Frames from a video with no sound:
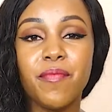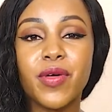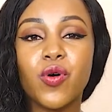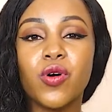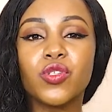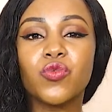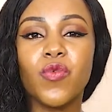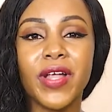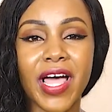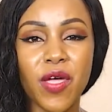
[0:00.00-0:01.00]
Because
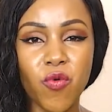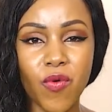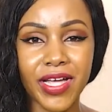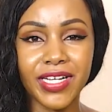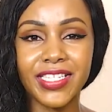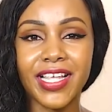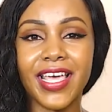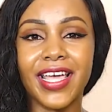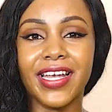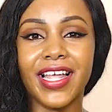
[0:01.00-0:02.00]
when I went
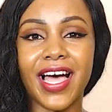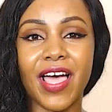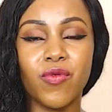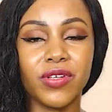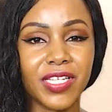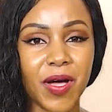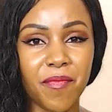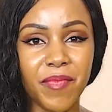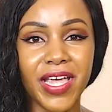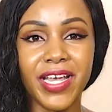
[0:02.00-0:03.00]
and I was
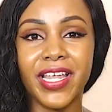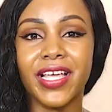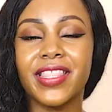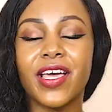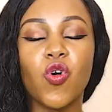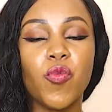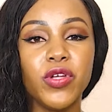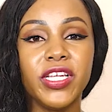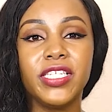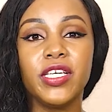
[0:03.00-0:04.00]
campaigning, the
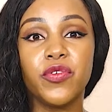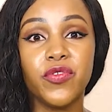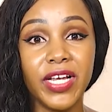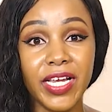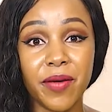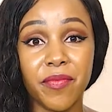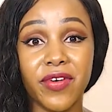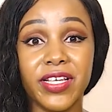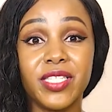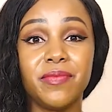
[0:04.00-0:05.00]
community really
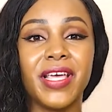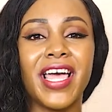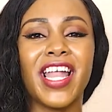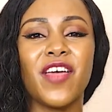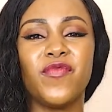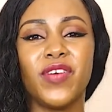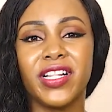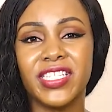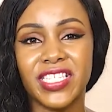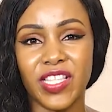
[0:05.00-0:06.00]
embraced me and I
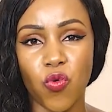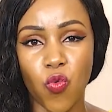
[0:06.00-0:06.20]
felt the